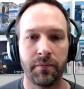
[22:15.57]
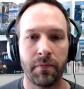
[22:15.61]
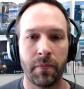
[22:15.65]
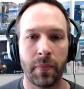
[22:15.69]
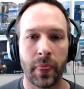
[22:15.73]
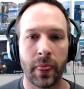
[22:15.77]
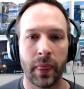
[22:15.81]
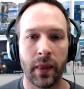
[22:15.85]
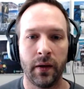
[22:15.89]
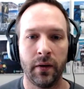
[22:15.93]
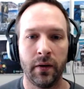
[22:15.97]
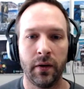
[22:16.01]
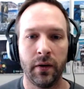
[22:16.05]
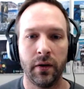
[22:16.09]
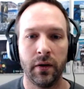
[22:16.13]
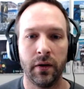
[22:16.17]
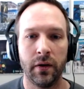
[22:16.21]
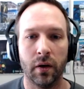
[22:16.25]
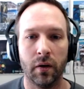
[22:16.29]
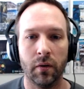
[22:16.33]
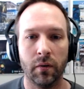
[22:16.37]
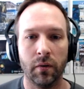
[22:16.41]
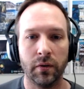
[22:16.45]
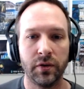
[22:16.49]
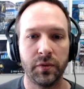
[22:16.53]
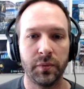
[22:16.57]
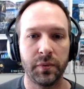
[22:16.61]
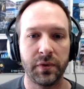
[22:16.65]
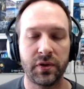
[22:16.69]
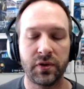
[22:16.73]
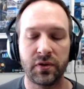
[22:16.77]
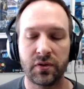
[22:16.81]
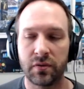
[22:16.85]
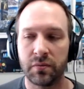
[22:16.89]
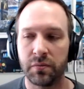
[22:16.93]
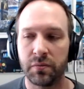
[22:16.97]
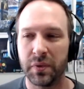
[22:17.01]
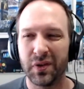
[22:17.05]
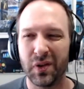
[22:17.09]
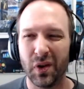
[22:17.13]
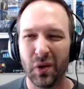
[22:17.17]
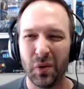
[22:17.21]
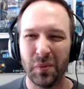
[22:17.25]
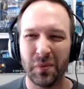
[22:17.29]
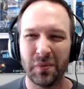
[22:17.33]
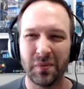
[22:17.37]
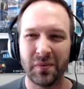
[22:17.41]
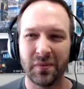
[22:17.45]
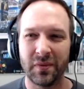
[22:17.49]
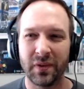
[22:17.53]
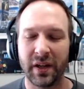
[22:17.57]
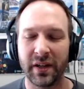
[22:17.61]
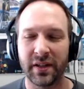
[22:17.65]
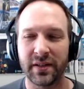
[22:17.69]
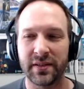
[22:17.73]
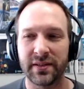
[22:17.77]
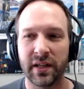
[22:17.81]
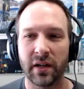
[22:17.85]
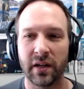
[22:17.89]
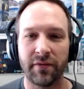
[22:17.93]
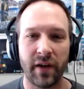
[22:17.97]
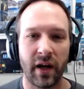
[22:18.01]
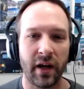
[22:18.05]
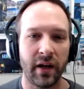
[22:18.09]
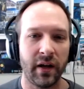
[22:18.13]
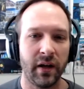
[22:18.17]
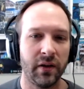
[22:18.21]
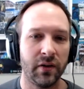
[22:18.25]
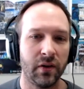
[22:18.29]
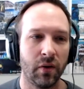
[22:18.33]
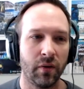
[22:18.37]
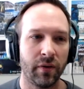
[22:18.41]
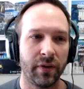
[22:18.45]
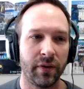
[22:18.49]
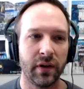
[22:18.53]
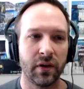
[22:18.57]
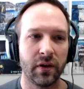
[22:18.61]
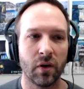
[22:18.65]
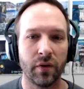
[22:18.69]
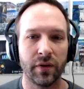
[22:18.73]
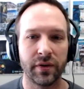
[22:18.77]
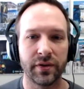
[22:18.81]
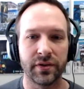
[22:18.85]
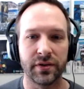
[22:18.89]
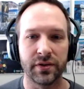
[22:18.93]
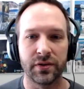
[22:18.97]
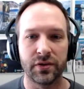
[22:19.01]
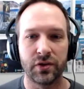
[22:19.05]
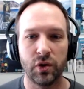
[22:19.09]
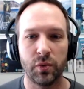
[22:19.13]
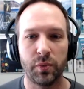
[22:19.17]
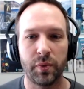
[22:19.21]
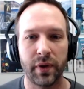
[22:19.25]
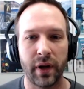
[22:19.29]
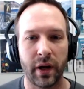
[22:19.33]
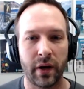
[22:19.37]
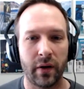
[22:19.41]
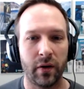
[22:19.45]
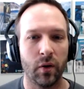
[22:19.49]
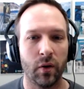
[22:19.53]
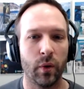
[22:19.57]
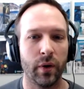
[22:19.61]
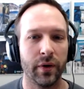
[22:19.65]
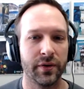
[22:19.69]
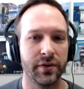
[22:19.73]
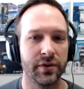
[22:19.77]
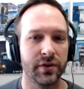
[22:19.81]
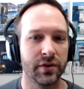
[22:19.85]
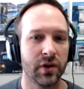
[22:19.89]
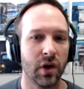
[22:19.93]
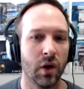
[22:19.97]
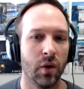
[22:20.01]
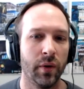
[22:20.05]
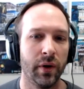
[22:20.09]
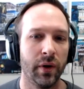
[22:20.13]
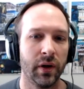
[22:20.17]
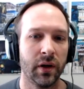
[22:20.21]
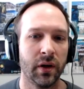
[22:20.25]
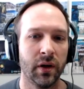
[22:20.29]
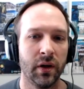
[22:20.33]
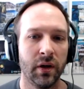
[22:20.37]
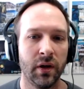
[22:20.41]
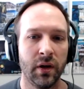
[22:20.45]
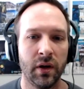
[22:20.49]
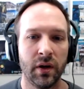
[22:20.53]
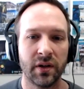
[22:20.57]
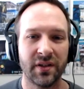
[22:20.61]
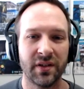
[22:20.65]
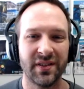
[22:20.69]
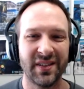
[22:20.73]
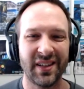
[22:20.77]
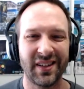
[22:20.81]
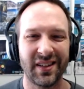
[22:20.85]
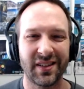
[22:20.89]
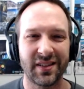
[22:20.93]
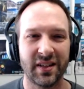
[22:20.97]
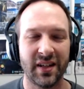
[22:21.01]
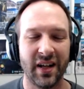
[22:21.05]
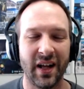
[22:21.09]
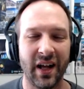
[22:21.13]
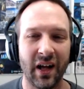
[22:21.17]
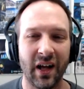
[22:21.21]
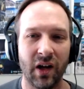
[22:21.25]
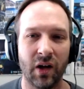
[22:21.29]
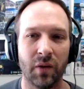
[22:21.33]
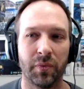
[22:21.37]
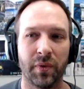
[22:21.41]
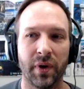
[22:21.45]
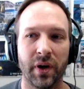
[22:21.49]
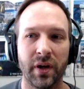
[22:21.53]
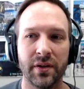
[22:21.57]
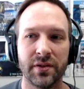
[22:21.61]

Mm-hmm. You know, but, but don't like self edit. Don't think, oh, this is stupid. I don't know where this is going, because that doesn't help, right?